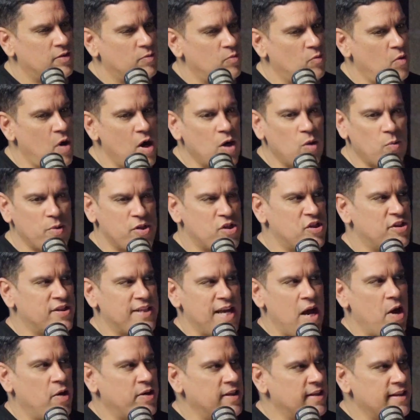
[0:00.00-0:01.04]
Why aren't we
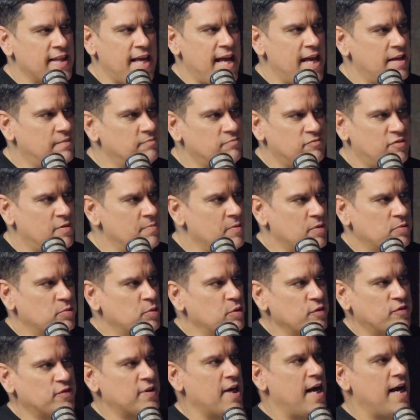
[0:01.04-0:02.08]
shouting that from the
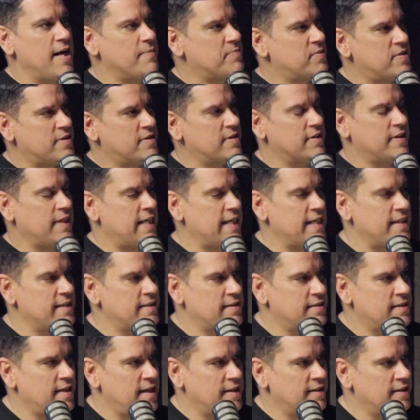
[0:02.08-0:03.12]
rooftops
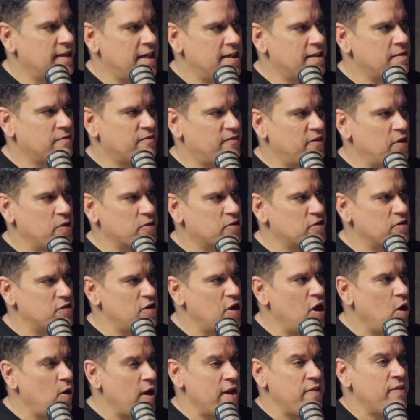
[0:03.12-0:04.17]
and letting folks
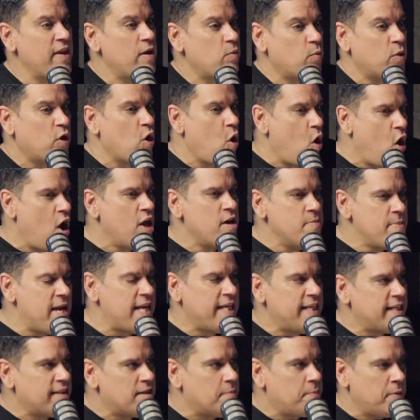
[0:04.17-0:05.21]
know? And that we're
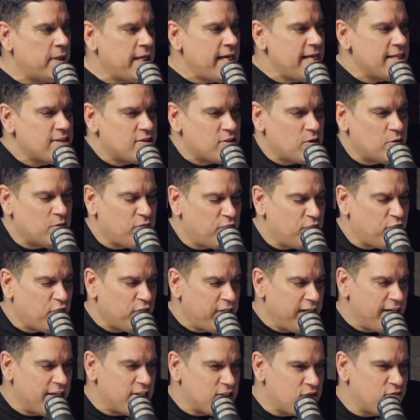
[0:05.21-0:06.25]
automating the plants to
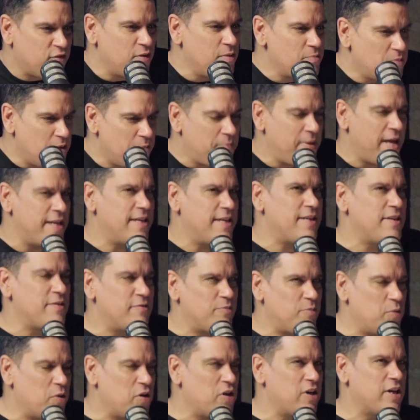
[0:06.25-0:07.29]
free us from repetitive
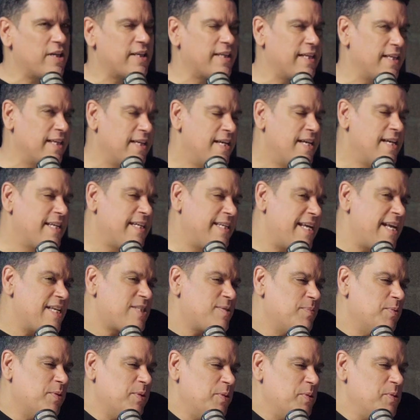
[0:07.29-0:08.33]
work.
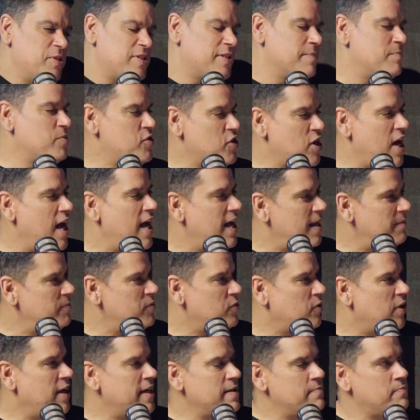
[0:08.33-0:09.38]
Yes, we'll lose some jobs,
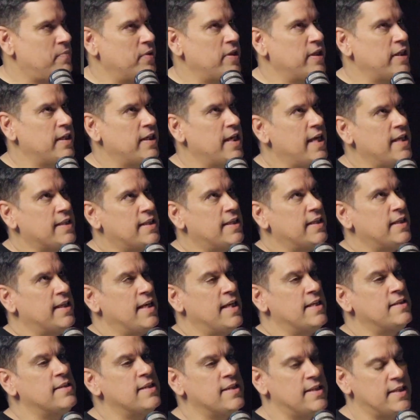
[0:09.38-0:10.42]
right? But at the
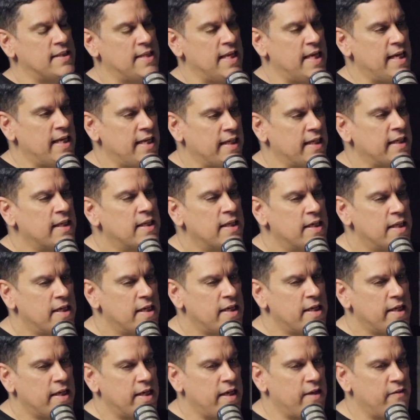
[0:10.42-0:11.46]
end of the day,
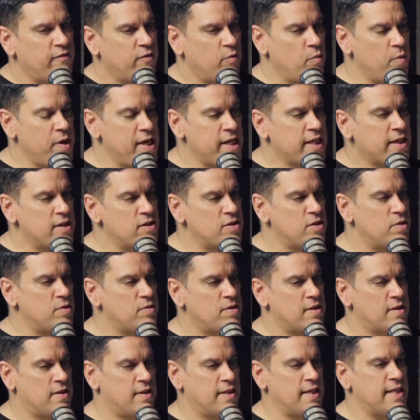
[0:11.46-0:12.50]
if we can do
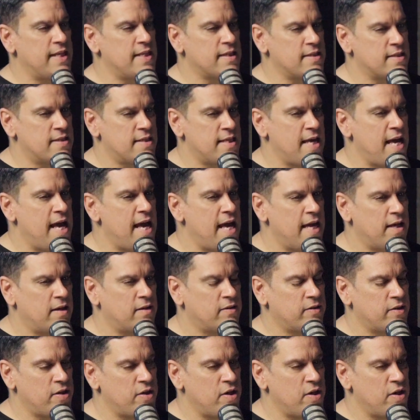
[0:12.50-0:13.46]
the things that,